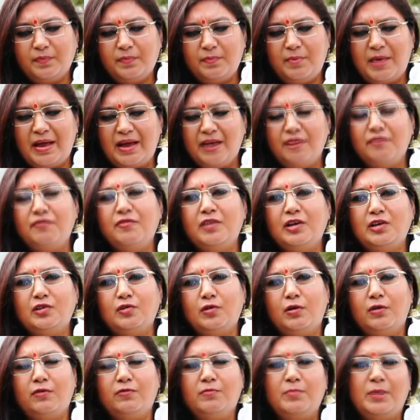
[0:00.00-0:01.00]
benefit
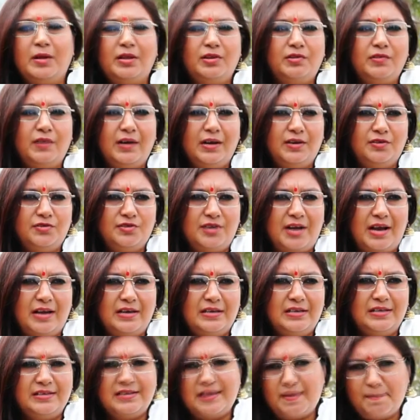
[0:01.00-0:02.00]
of mantra
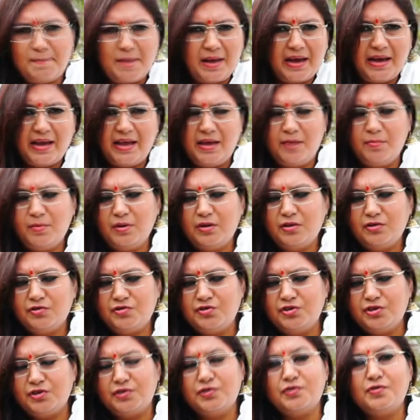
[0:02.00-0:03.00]
enchanting, there are many, but
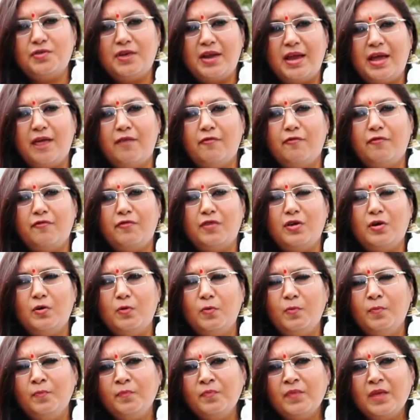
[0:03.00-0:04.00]
just to name few,
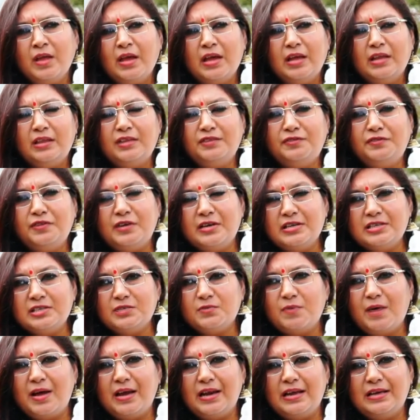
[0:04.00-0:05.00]
the first
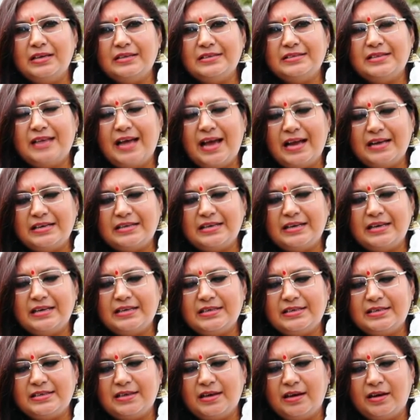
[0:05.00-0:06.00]
one is that
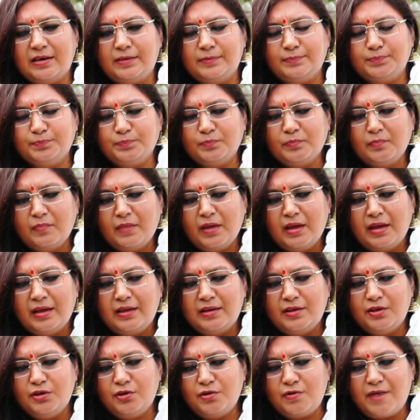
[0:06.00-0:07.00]
it uh,
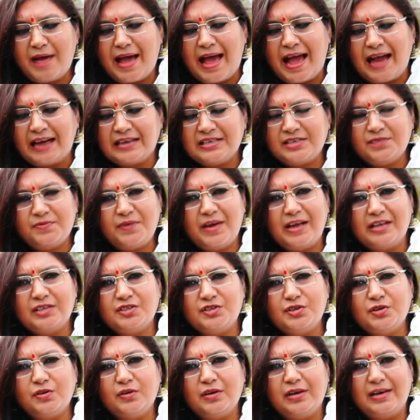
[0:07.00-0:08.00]
you know
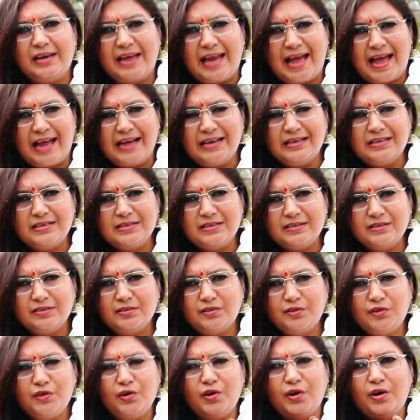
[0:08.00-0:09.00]
activates your gland,
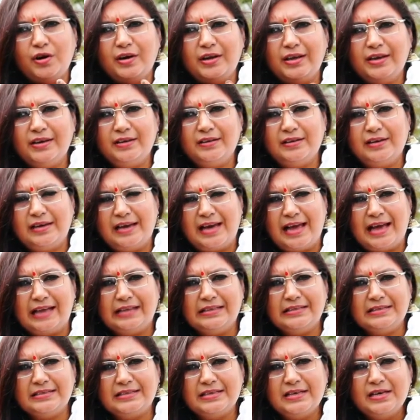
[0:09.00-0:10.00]
your inner
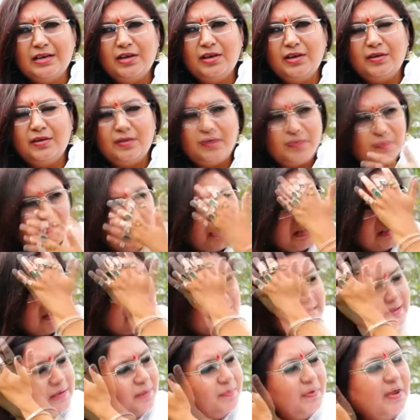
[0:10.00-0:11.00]
glands,
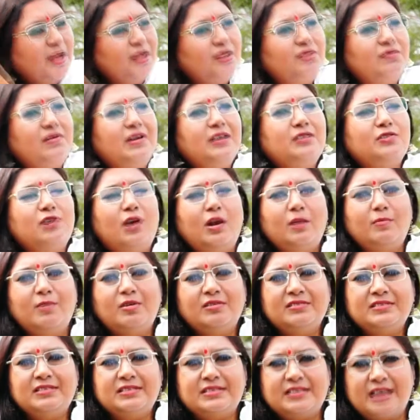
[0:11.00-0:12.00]
because mantra is all
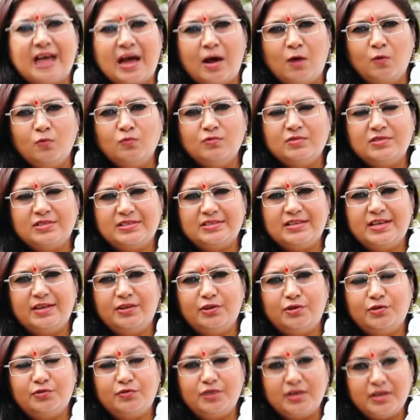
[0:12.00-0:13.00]
about sounds. Then
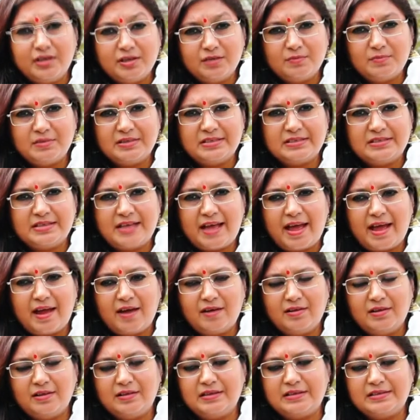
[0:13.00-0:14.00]
the rhythm is
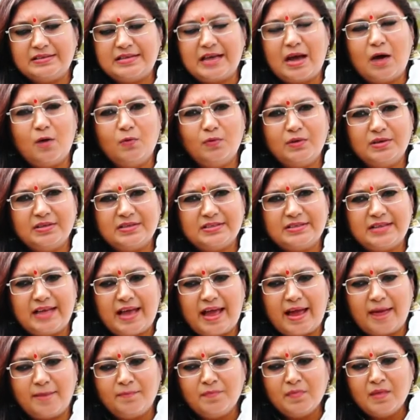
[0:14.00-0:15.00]
there, then the sound is
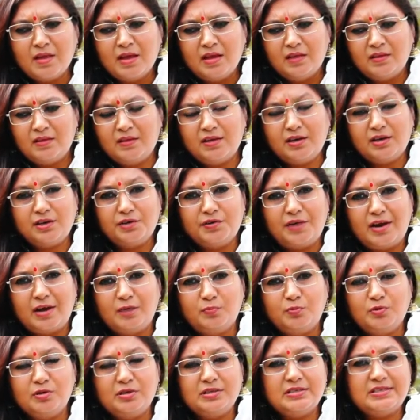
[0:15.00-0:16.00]
there, and the correct
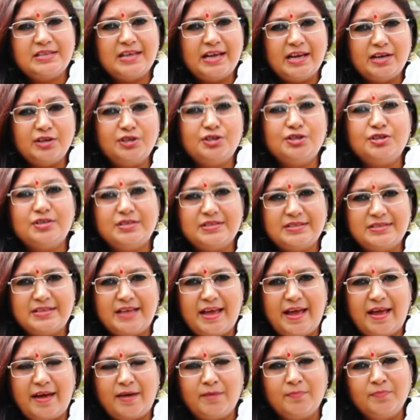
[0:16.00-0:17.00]
pronunciation is
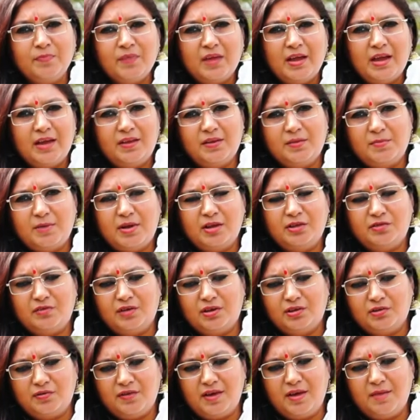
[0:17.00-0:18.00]
there in the
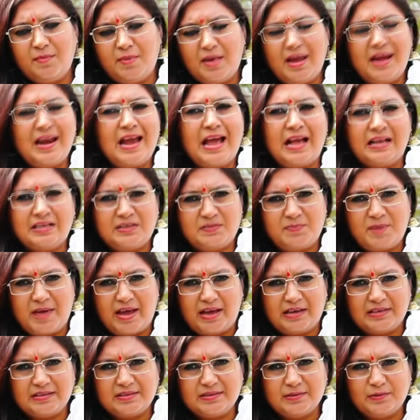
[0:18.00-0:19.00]
mantra. Three main
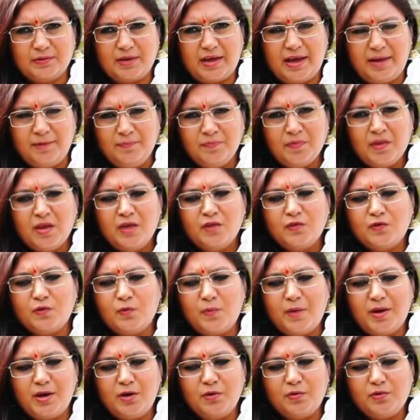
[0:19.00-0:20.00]
aspects, okay? So
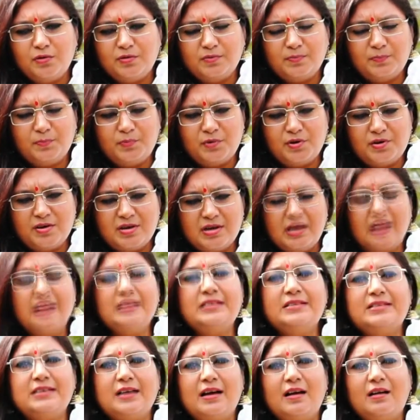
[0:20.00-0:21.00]
when you
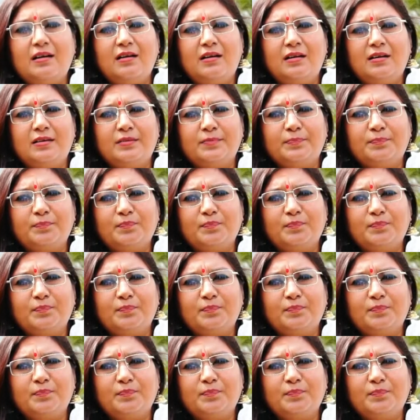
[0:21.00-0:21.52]
pronounce a